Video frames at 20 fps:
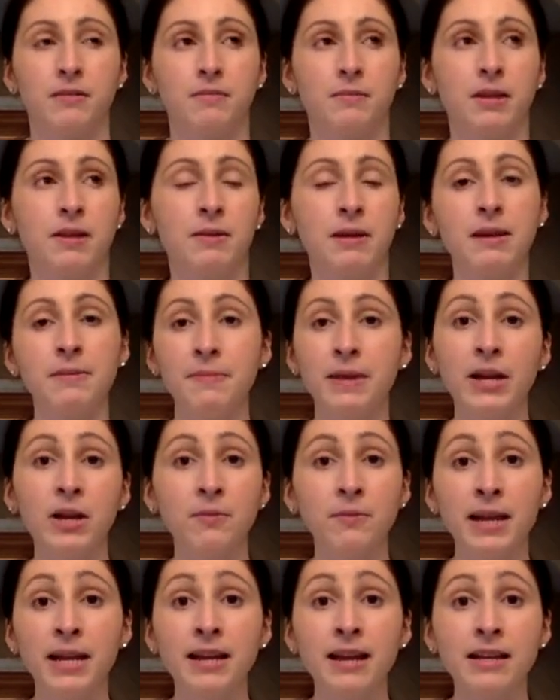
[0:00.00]
it may or
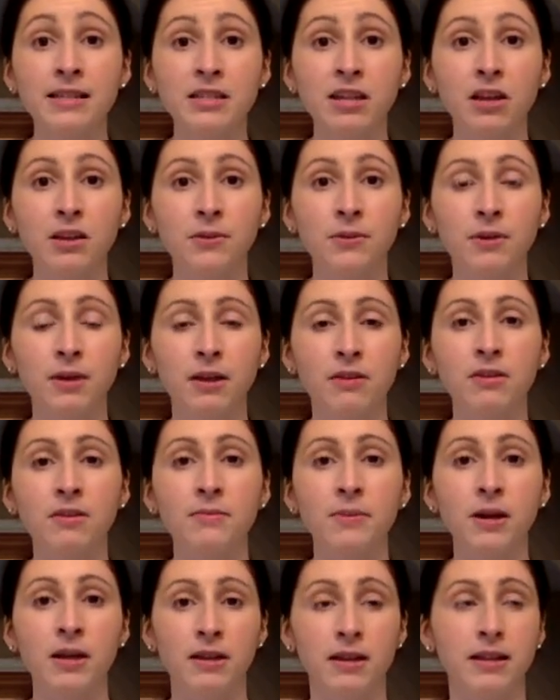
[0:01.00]
may not tell you another,
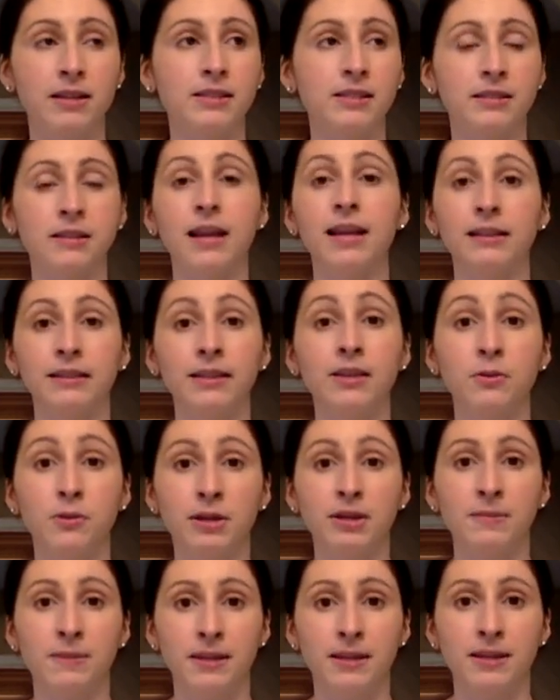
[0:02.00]
but it's likely going
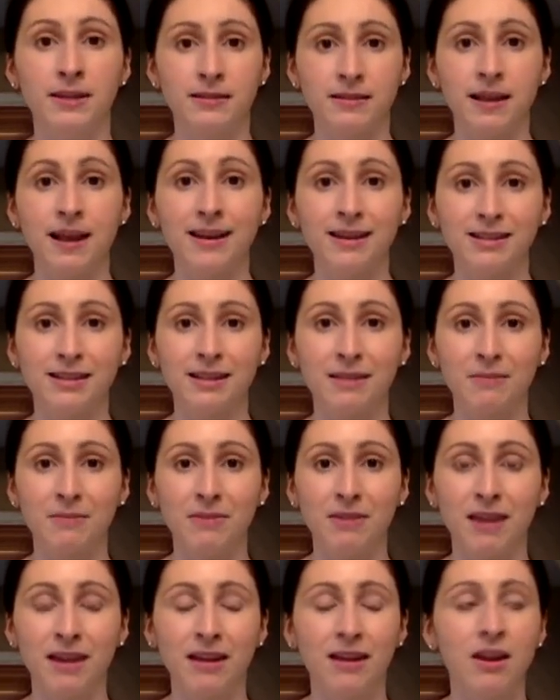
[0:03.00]
to be the exact same
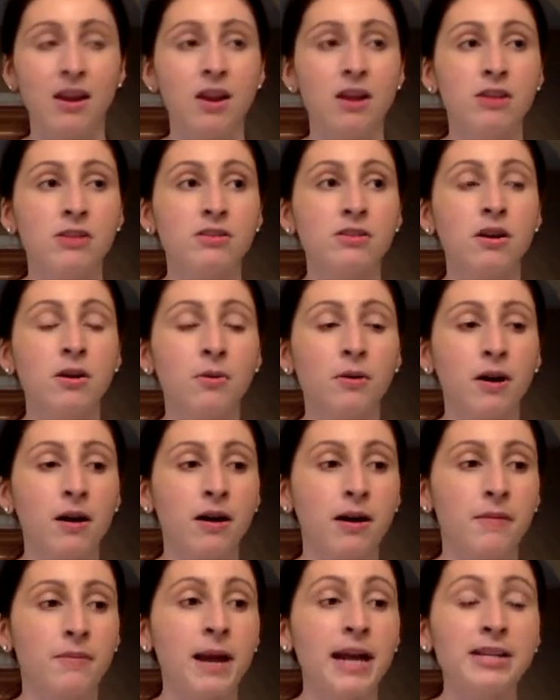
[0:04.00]
thing. So
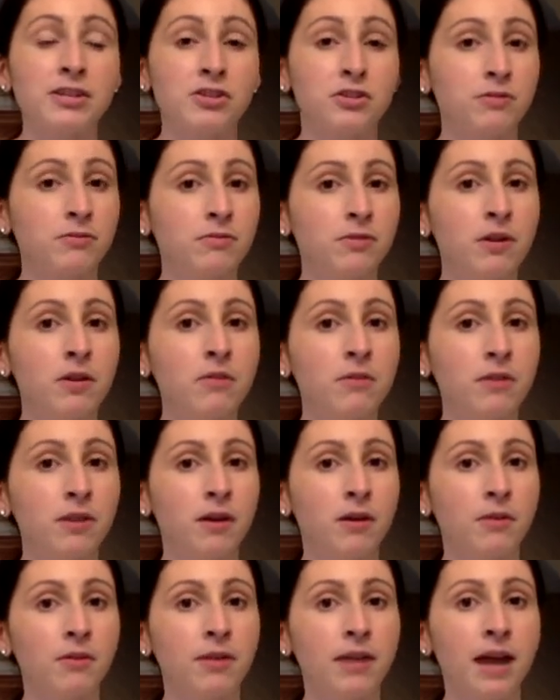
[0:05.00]
I do know,
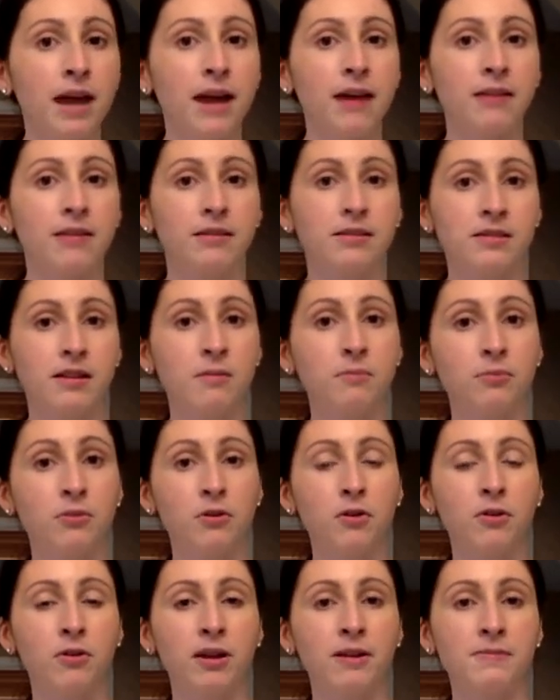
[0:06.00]
though, that some
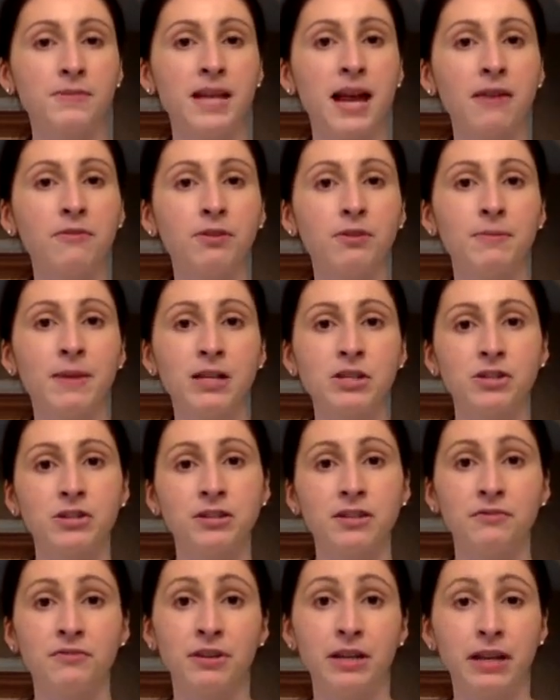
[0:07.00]
programs have you measure
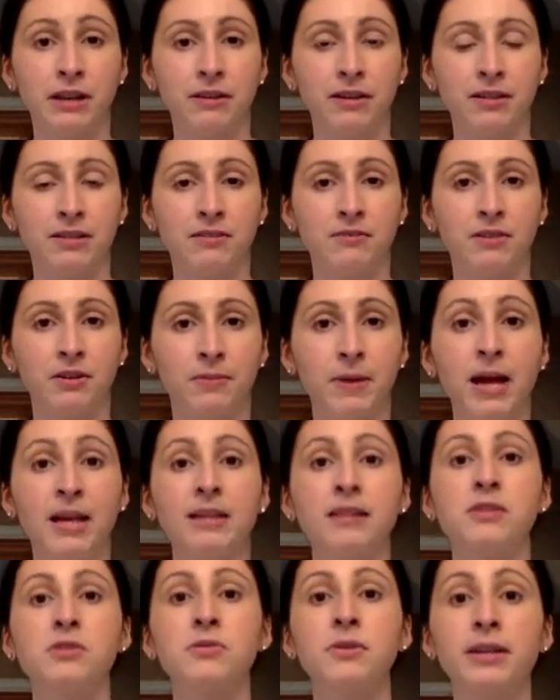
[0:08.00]
different areas of your
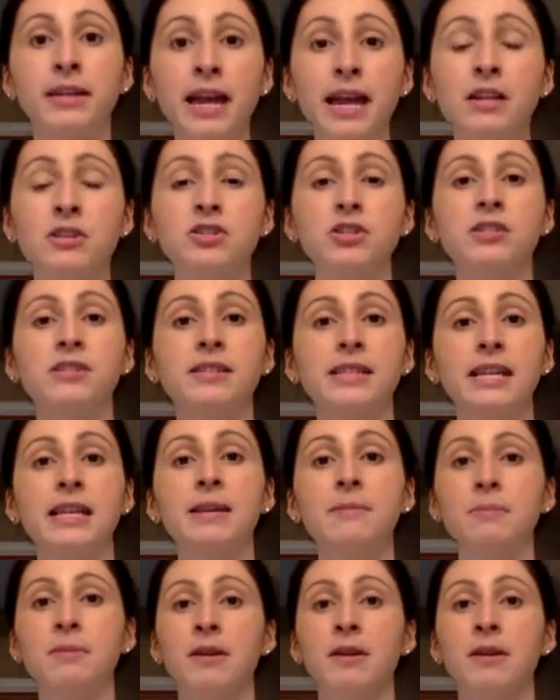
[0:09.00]
body. So again, just